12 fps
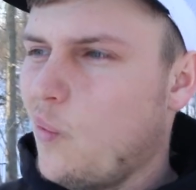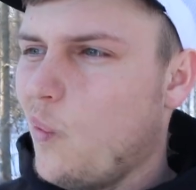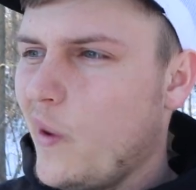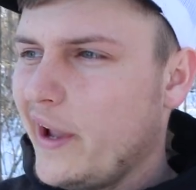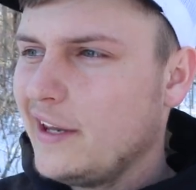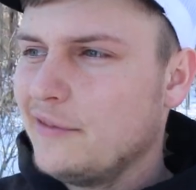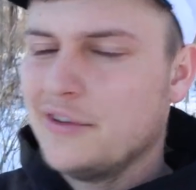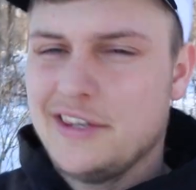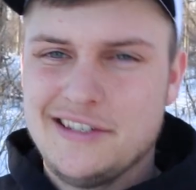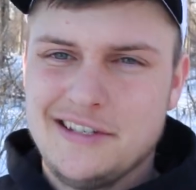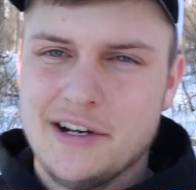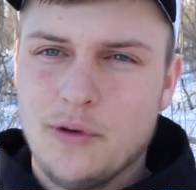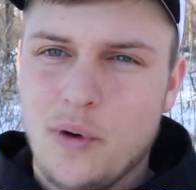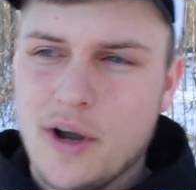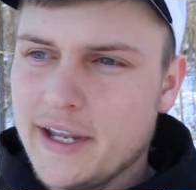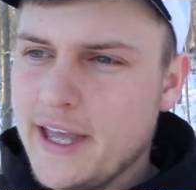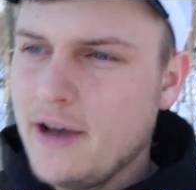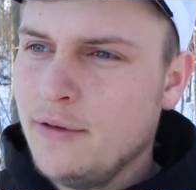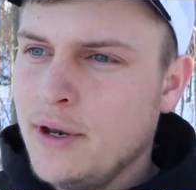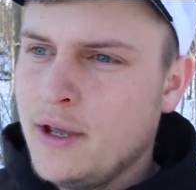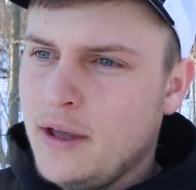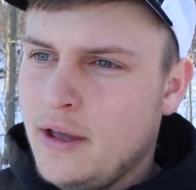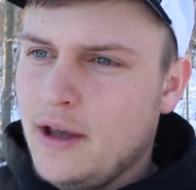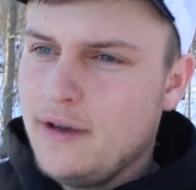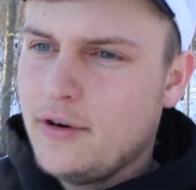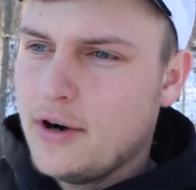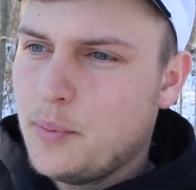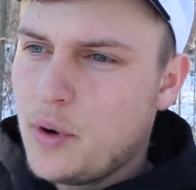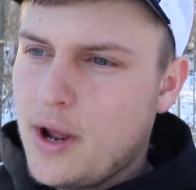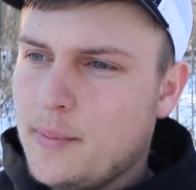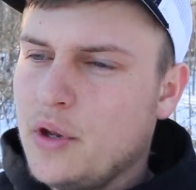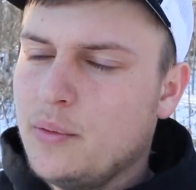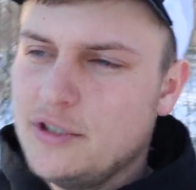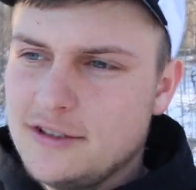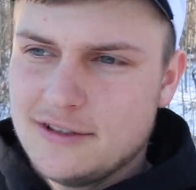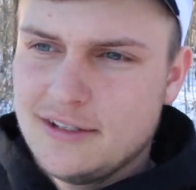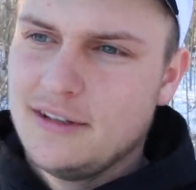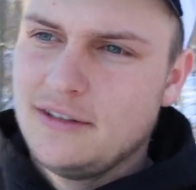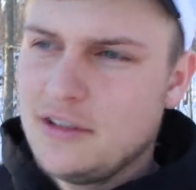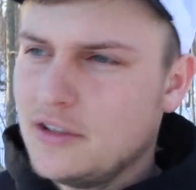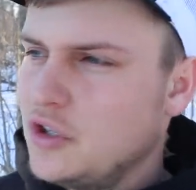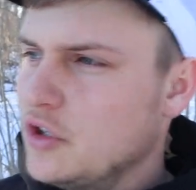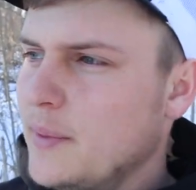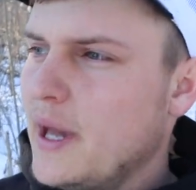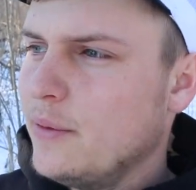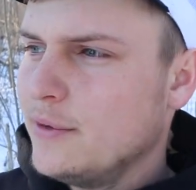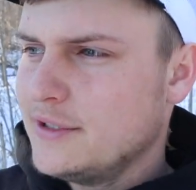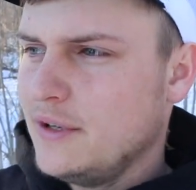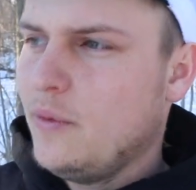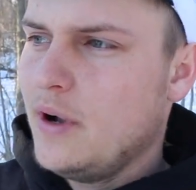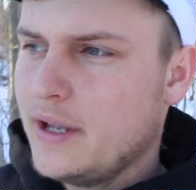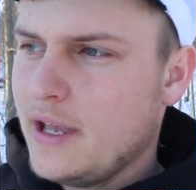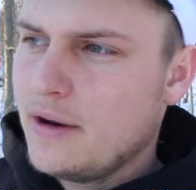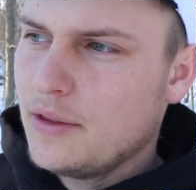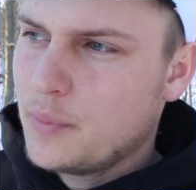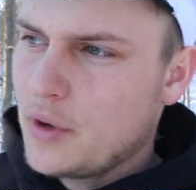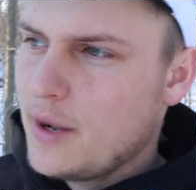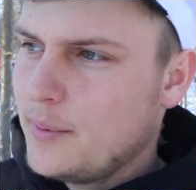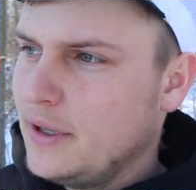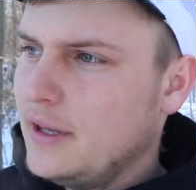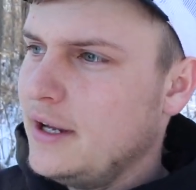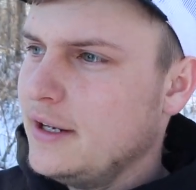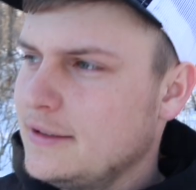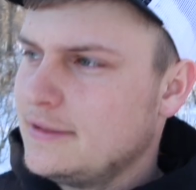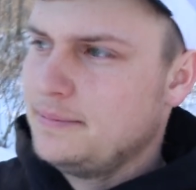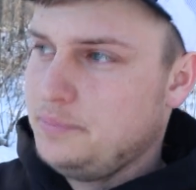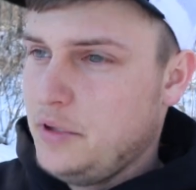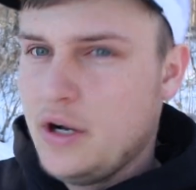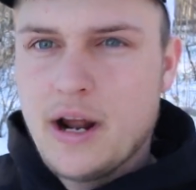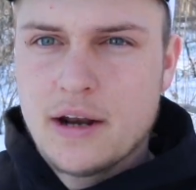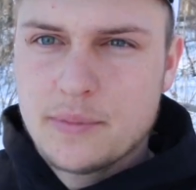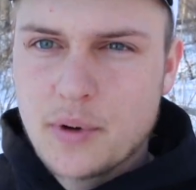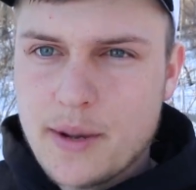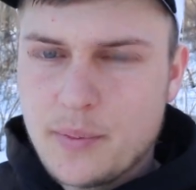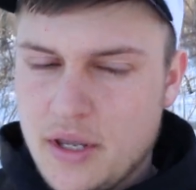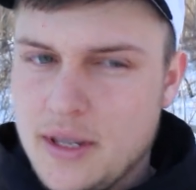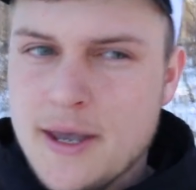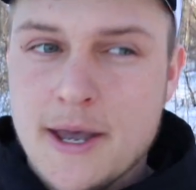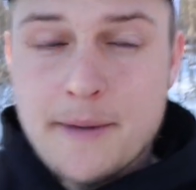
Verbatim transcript: waiting for these deer to walk out of our property, which there's nothing you can do about it. Once they walk out of the property line, they're out of the property.